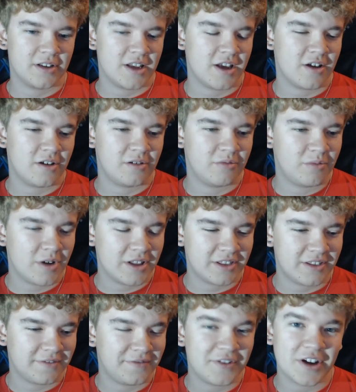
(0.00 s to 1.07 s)
what the
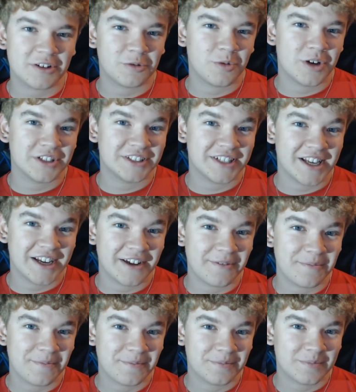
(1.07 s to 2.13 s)
fuck was that?
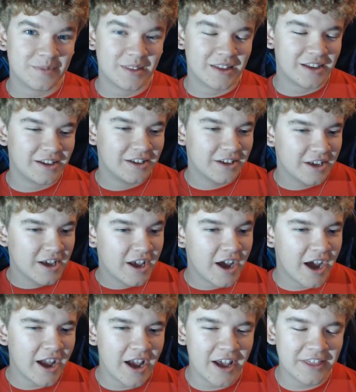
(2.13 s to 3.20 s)

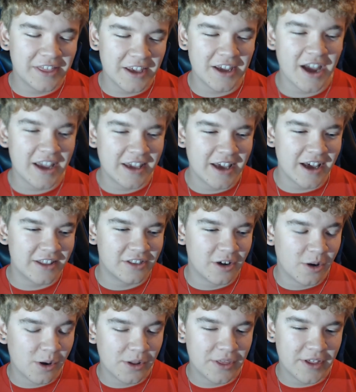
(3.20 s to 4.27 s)
I, I think I get the
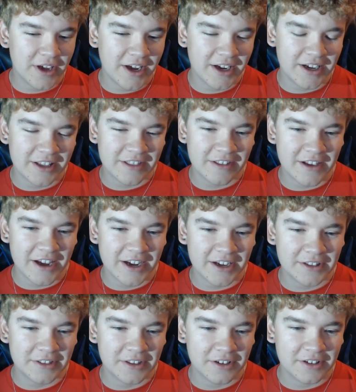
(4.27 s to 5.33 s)
whole thing. It's
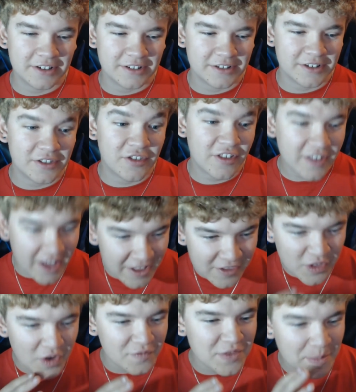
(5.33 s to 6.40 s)
like the Sins
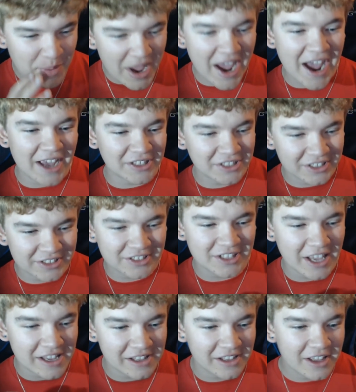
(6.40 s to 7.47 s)
of the Past. It's
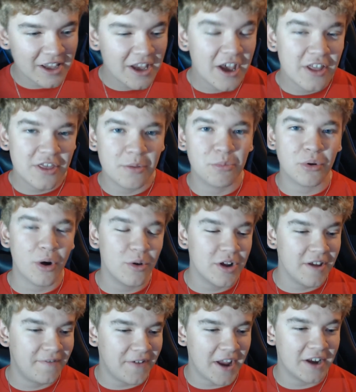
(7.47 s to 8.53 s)
like the brony
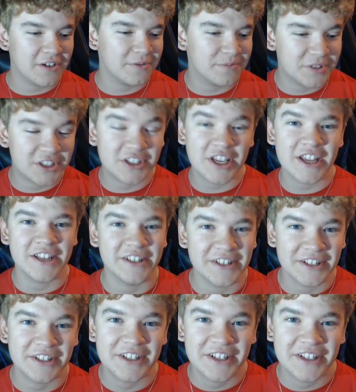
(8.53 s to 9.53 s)
fandom sins.